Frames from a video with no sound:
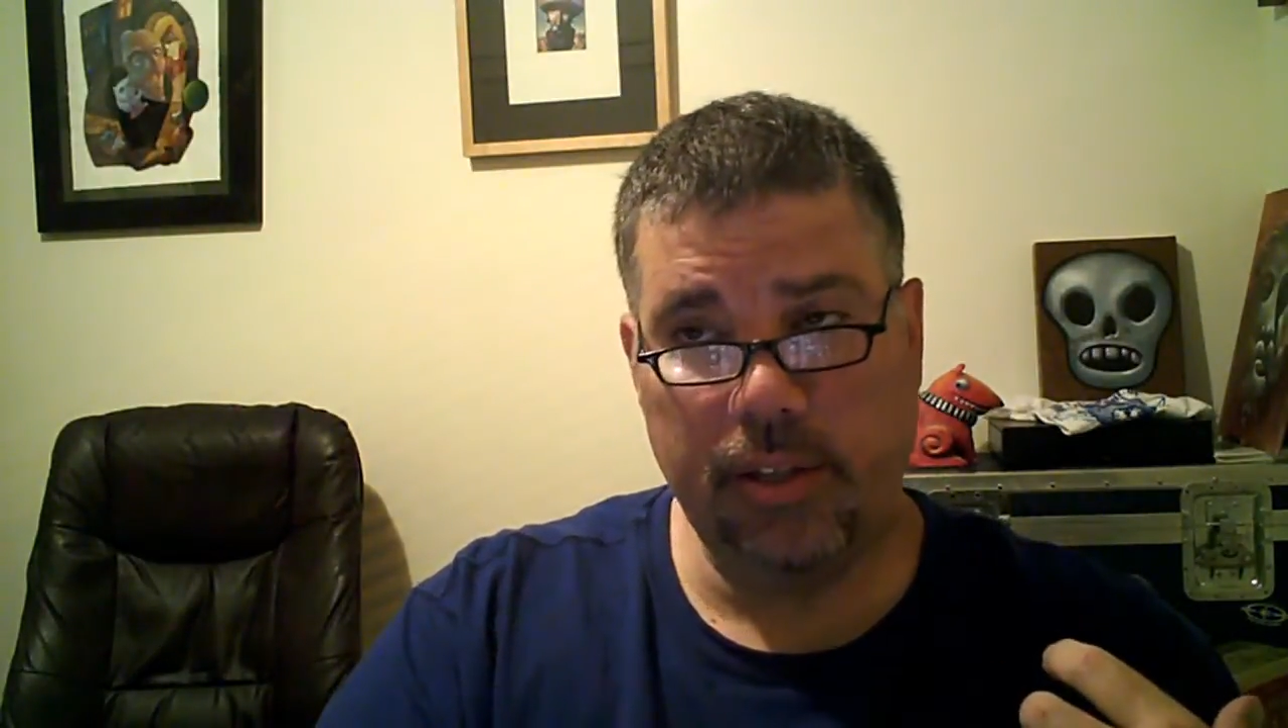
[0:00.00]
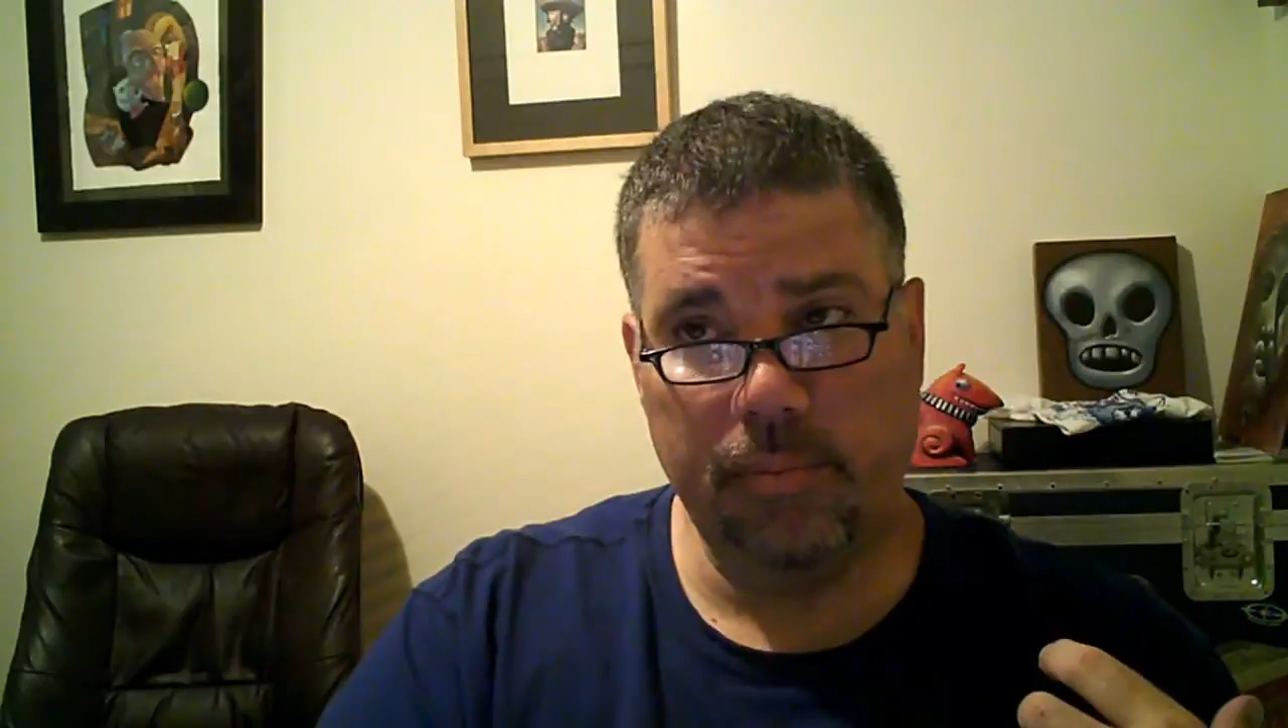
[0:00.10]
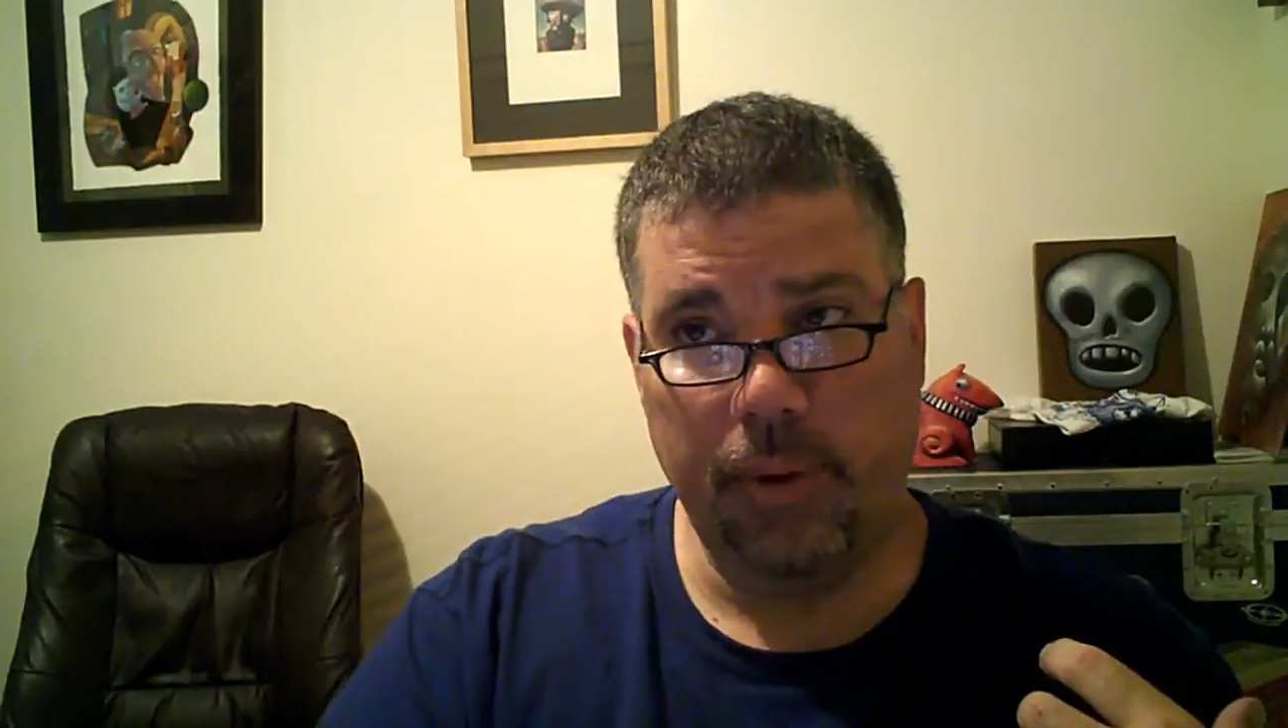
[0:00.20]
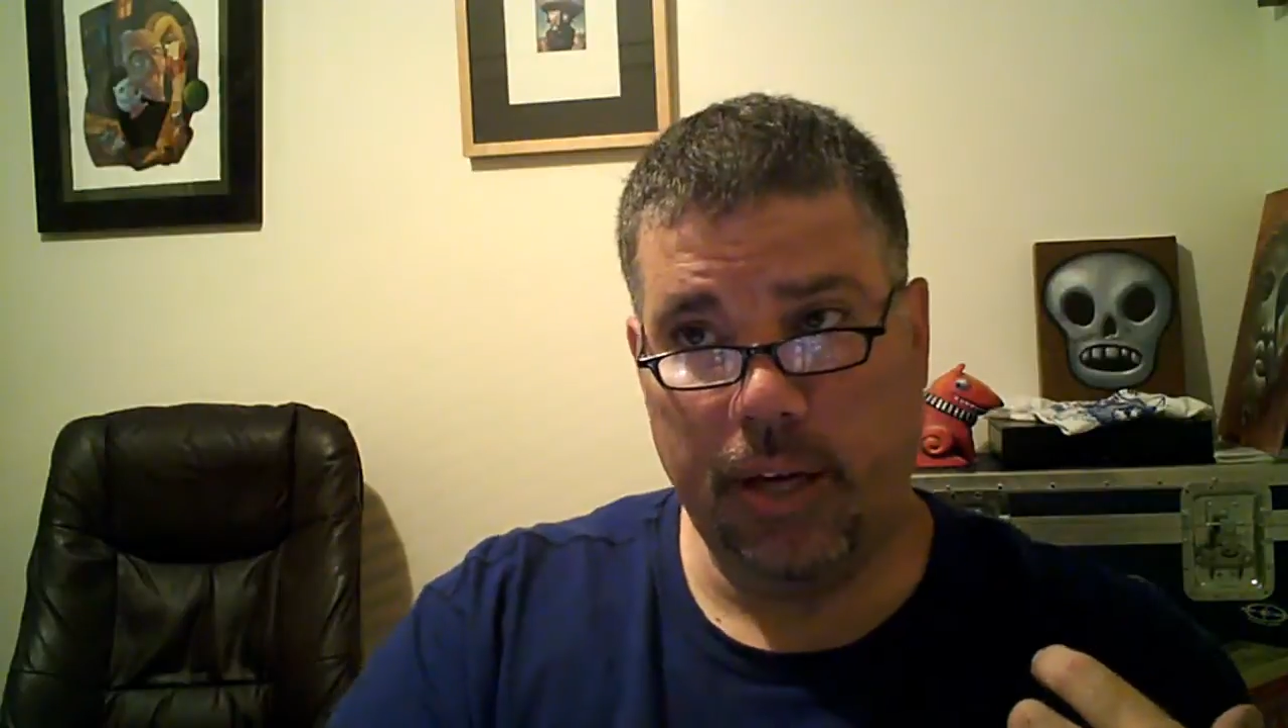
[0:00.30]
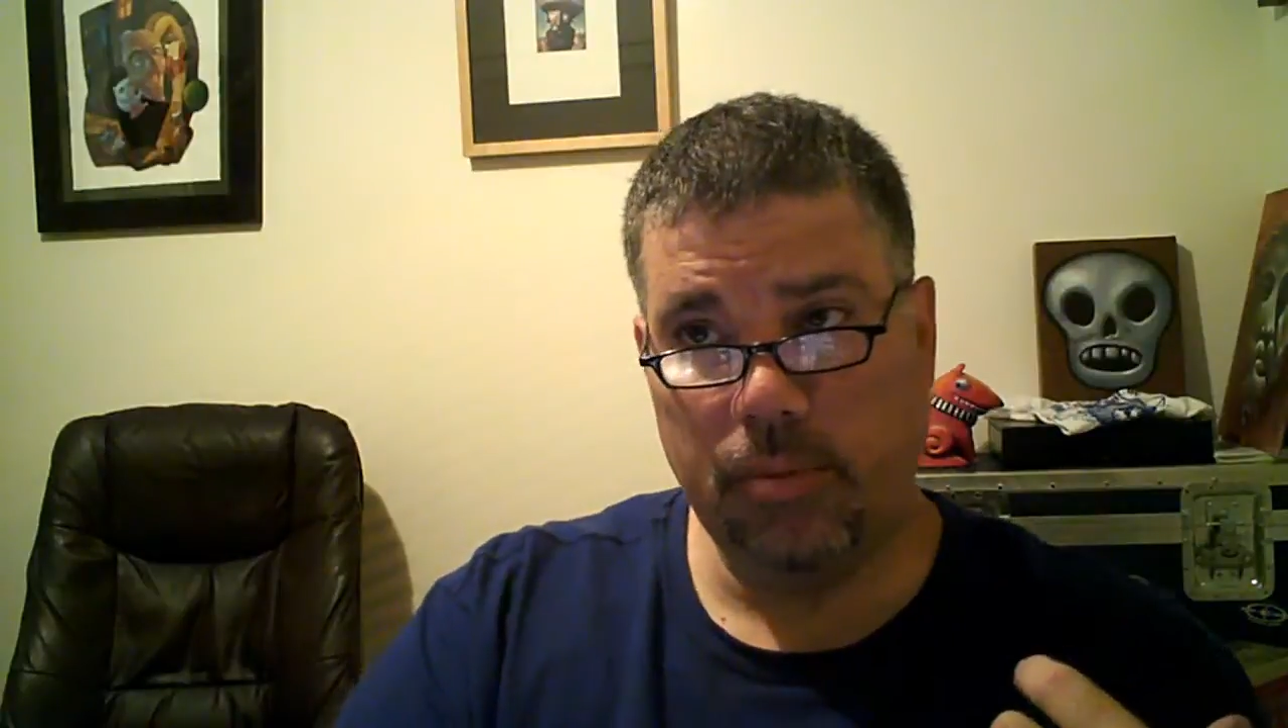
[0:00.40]

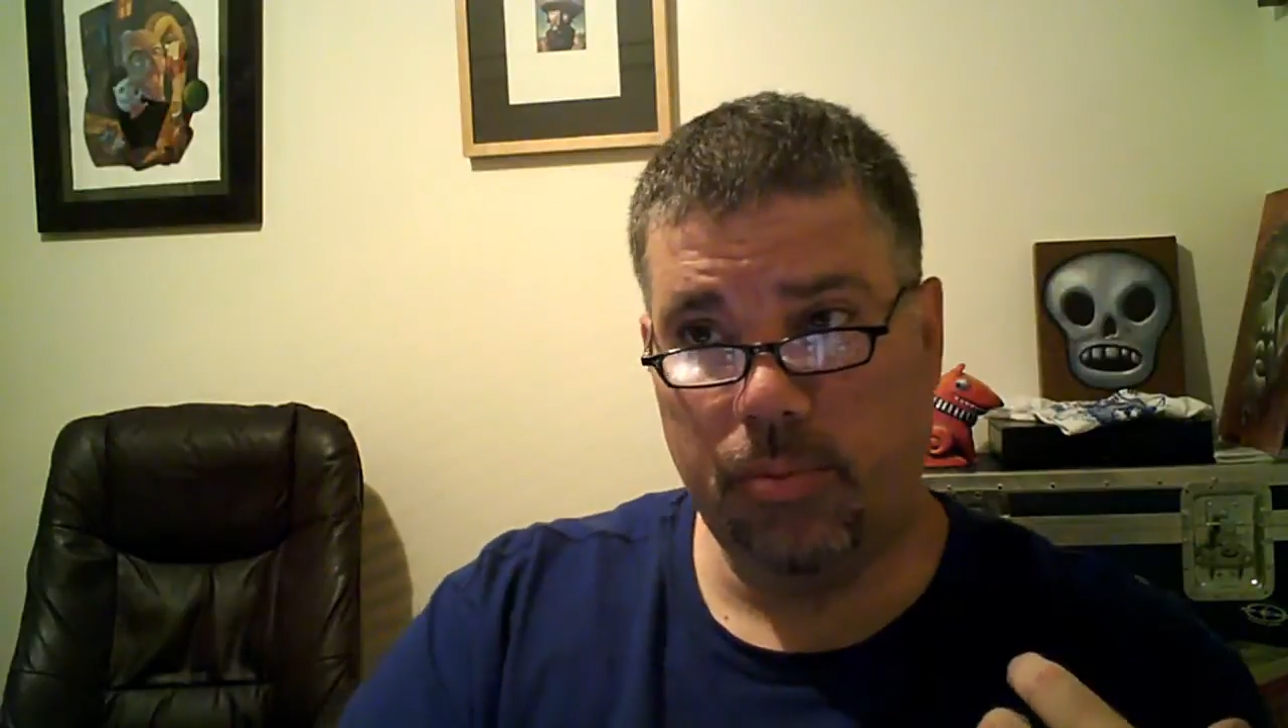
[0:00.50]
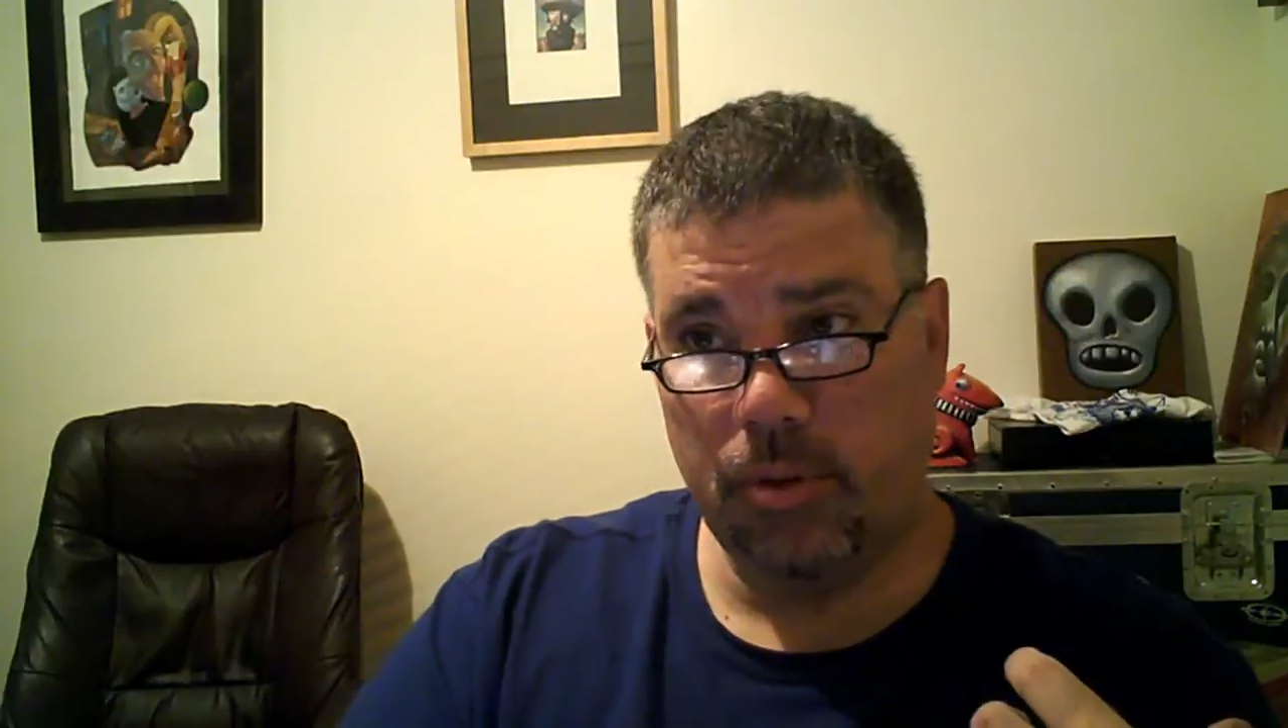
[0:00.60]
impossible